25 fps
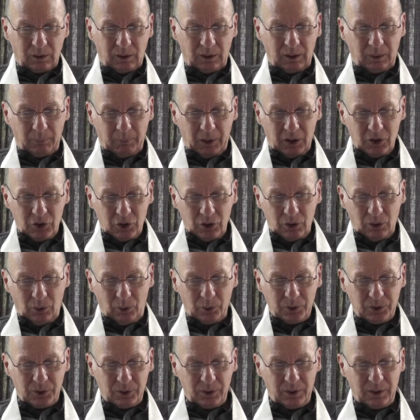And I mentioned
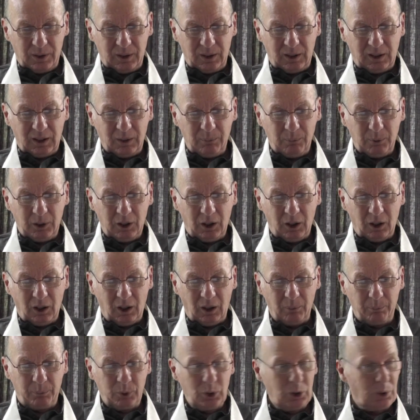also that he can be a,
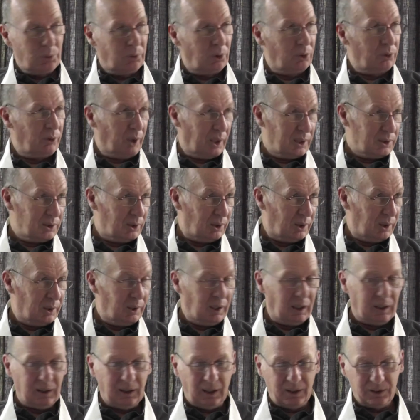a beautiful writer
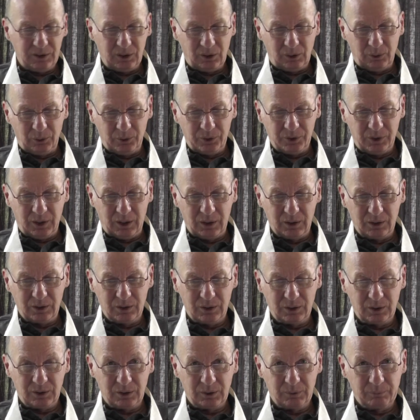in the classical
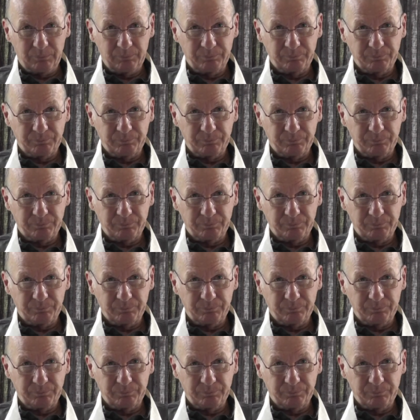sense.